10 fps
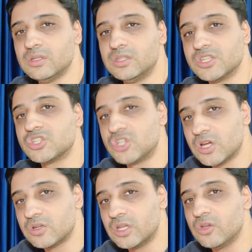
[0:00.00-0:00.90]
This
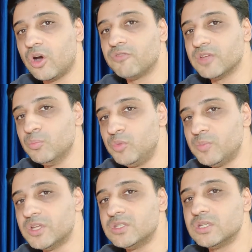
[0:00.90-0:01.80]
journey of
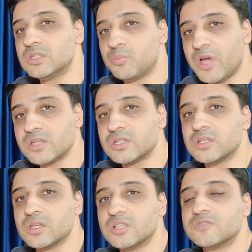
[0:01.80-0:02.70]
implementing the
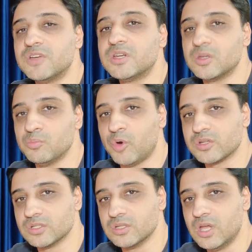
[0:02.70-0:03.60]
pattern is very
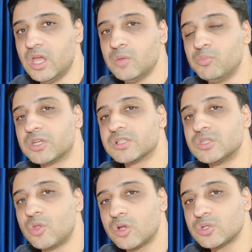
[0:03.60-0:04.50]
important because
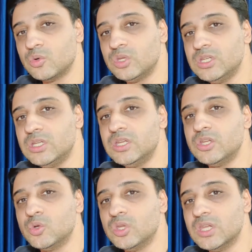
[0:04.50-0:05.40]
not only
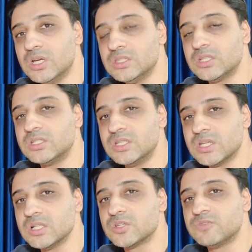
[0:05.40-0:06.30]
you learn the
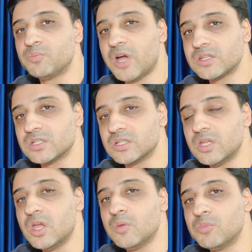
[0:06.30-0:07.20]
details of the pattern,
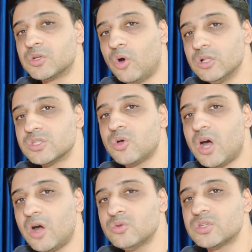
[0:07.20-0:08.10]
but also
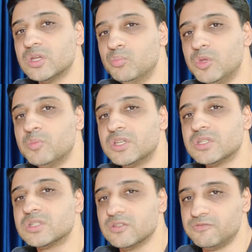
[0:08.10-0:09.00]
how to implement
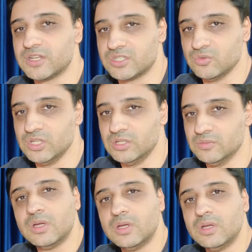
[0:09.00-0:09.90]
it effectively.
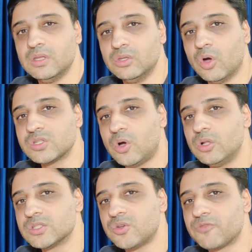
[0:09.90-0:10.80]
Not
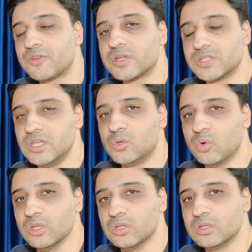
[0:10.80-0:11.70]
all software is equal.